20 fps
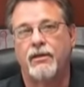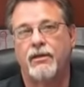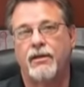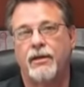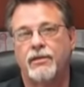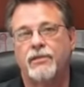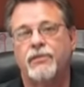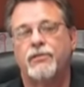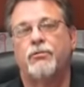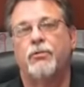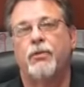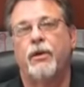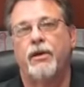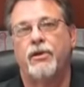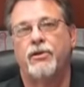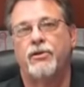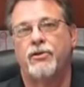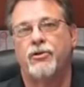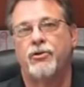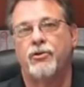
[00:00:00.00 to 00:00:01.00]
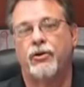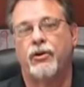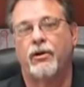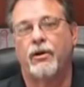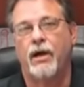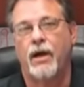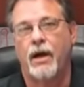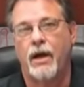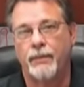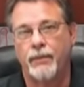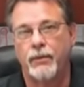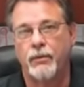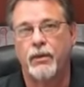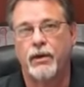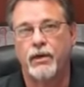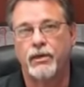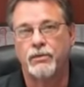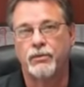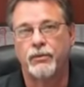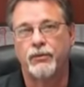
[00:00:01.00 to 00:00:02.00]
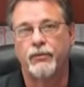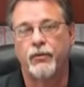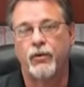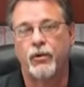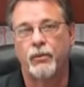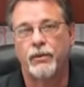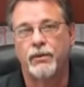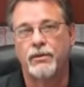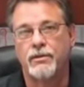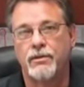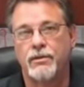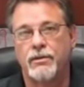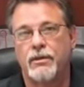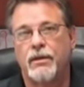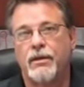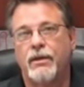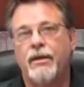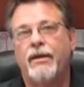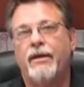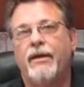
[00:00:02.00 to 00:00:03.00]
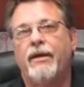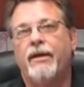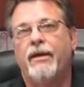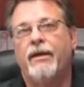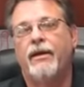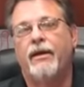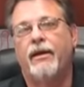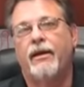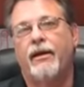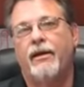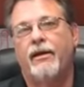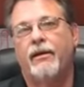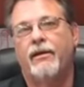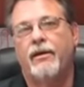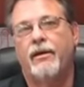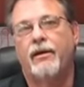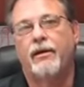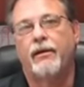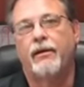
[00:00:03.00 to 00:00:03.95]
That's the range that you're going to optimize performance. And